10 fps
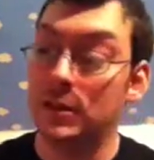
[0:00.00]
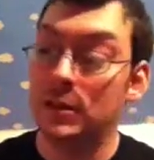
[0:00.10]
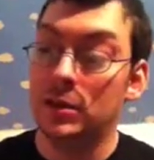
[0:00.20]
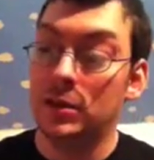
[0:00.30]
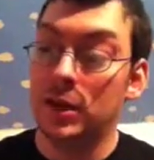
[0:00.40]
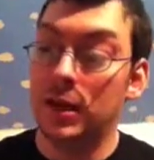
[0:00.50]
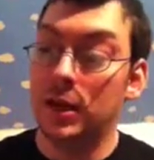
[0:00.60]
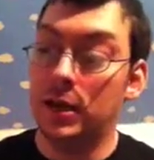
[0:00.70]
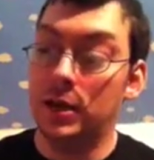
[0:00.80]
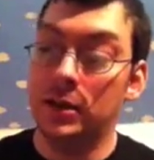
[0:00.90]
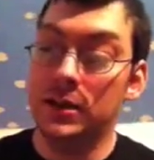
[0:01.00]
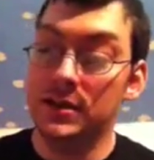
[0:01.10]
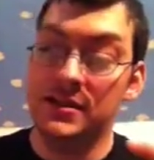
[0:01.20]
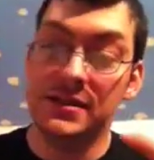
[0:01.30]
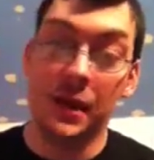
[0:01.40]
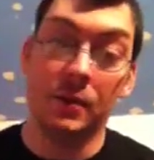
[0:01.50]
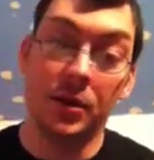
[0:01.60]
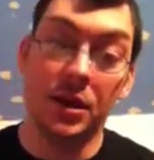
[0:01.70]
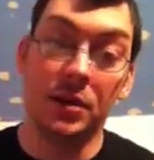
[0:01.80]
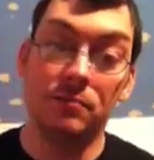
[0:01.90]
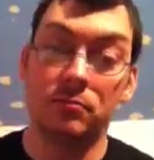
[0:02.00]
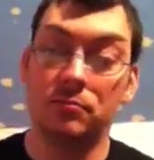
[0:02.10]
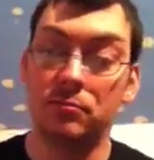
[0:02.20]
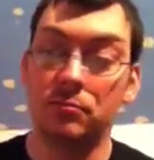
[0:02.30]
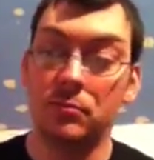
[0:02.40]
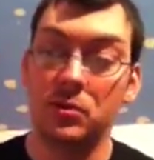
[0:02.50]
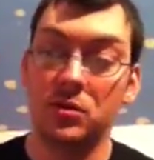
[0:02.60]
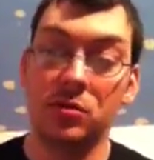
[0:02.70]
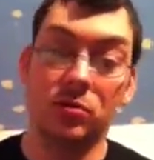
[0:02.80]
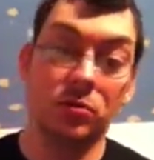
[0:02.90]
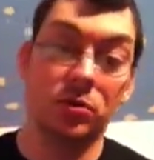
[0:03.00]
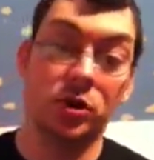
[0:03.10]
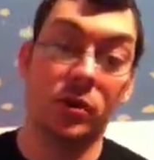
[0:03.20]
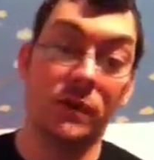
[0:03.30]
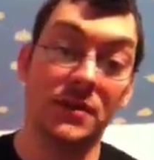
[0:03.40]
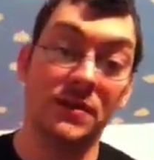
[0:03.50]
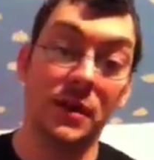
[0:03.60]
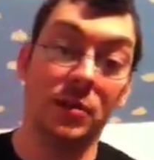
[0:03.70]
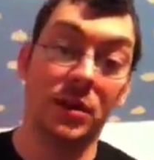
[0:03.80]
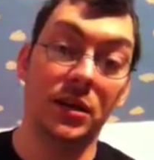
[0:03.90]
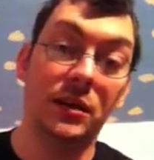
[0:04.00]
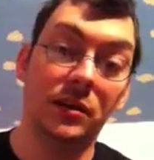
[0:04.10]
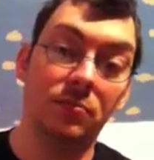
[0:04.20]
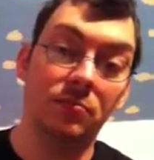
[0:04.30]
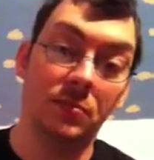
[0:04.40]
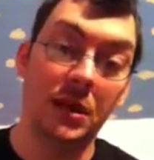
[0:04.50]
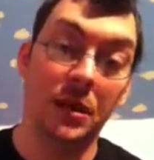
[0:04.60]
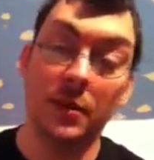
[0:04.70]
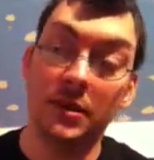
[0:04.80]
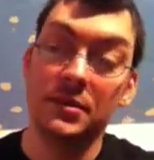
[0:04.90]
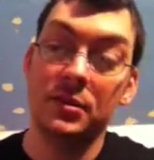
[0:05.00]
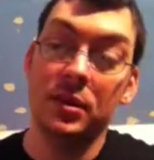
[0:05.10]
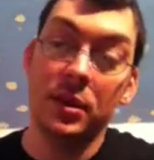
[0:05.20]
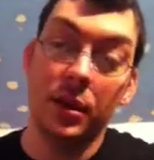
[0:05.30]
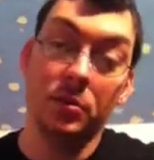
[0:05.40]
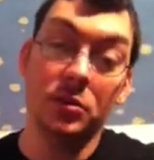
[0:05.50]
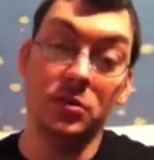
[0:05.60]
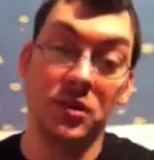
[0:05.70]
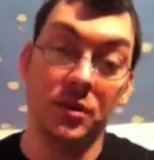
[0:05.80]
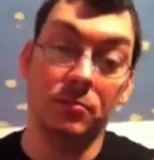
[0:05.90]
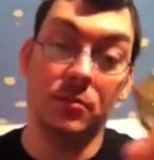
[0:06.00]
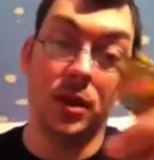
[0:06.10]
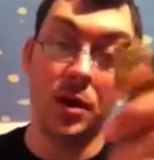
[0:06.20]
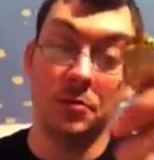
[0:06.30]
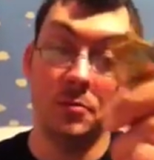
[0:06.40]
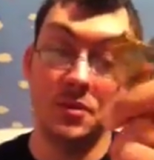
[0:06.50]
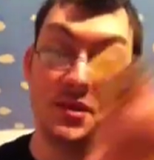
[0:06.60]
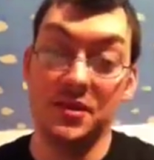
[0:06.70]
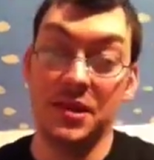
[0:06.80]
And his cyber key. So in order to show off his cyber key gimmicks, I'm going to be using Optimus's key.